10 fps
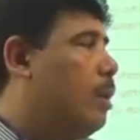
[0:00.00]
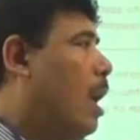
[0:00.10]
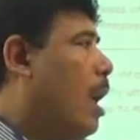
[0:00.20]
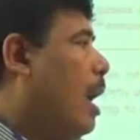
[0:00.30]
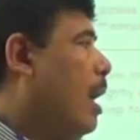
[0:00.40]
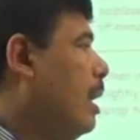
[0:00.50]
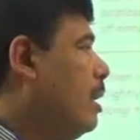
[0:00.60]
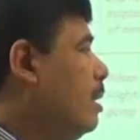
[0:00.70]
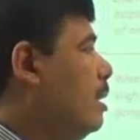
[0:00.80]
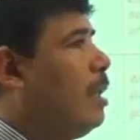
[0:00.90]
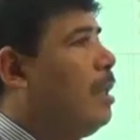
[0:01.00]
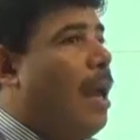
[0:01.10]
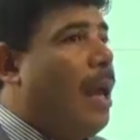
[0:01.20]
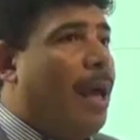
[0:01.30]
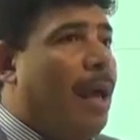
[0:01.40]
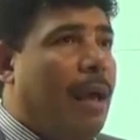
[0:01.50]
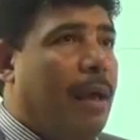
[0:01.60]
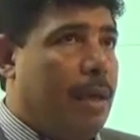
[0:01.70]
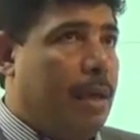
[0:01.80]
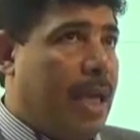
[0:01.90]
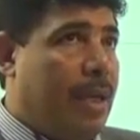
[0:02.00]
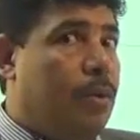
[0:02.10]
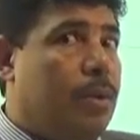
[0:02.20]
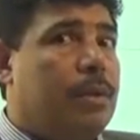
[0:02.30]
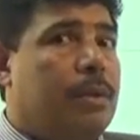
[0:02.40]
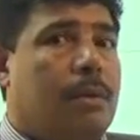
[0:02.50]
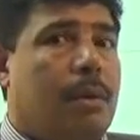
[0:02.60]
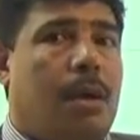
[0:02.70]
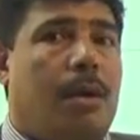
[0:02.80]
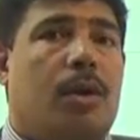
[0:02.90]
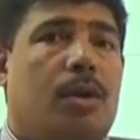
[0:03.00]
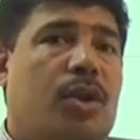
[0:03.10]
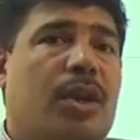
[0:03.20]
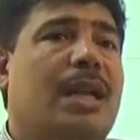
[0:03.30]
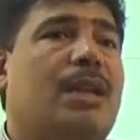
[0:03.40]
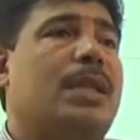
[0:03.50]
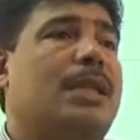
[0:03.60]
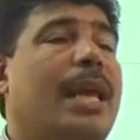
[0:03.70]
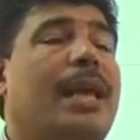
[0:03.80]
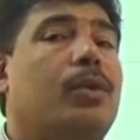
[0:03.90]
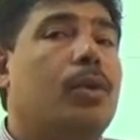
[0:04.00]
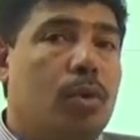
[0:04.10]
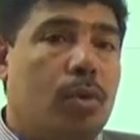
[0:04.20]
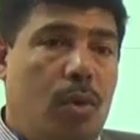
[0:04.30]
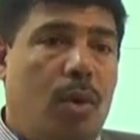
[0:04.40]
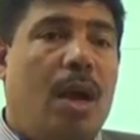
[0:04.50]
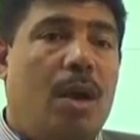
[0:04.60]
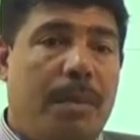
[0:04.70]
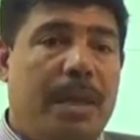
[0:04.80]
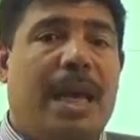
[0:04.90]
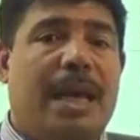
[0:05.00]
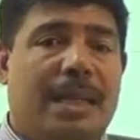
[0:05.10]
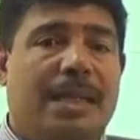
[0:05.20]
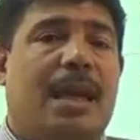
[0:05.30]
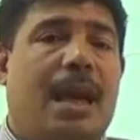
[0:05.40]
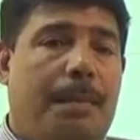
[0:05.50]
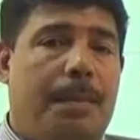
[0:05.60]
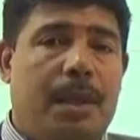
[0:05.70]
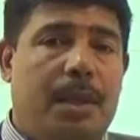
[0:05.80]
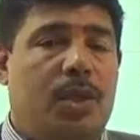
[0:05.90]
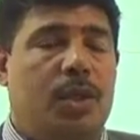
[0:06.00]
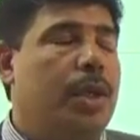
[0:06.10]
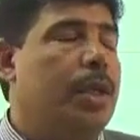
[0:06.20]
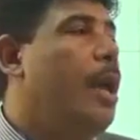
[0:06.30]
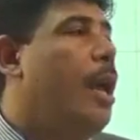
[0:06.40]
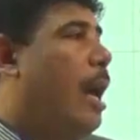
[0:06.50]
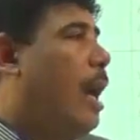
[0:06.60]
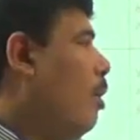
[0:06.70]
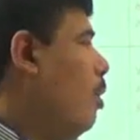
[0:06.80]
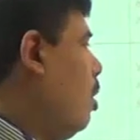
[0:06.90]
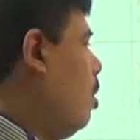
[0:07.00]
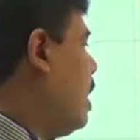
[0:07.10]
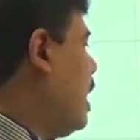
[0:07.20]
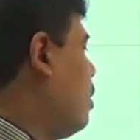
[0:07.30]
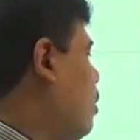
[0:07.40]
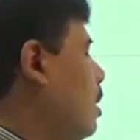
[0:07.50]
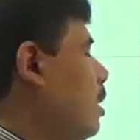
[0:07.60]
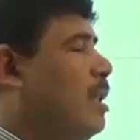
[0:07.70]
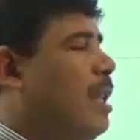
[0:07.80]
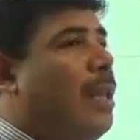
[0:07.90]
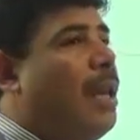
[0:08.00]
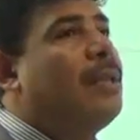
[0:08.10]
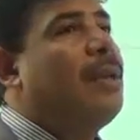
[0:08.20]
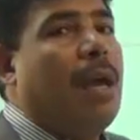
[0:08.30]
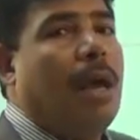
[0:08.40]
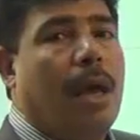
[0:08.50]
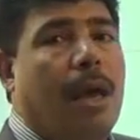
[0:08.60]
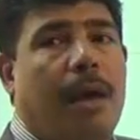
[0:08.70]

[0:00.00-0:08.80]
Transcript: the road, I can say that can use rhetorical questions like, do you know how many accidents happen each year? Or I can say that